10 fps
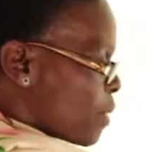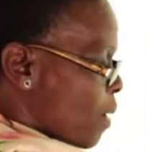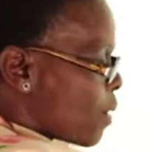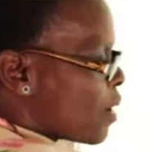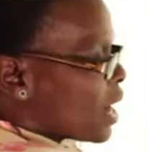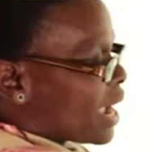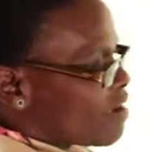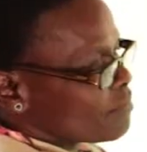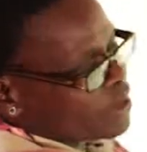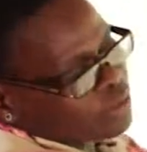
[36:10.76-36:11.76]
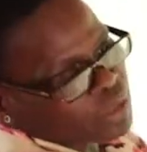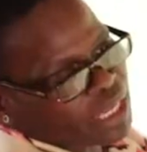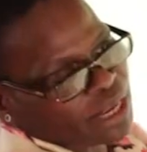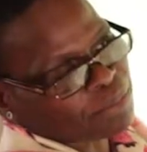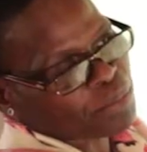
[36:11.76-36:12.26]
more, government will
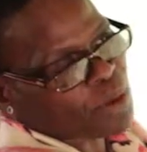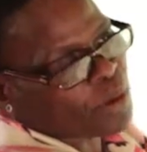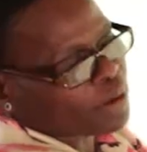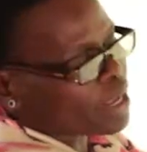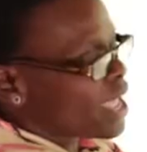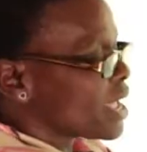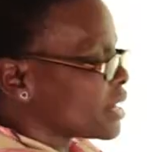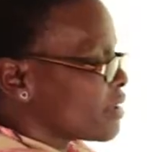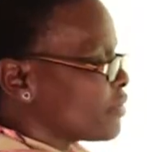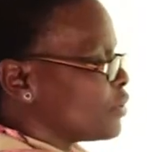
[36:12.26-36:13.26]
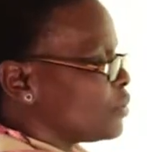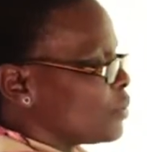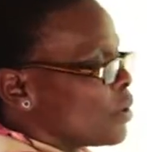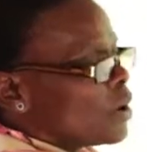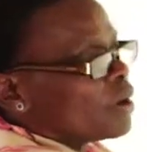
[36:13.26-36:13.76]
get more
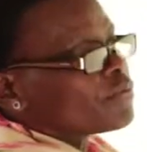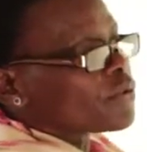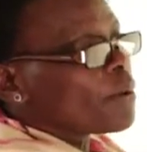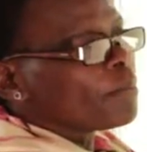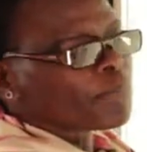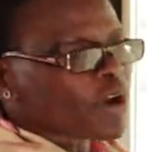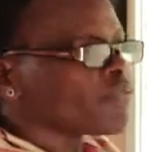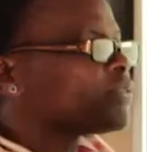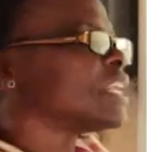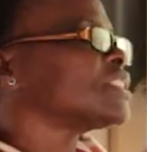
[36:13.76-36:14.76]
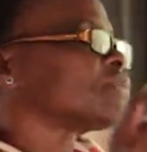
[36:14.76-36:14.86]
revenue from profits,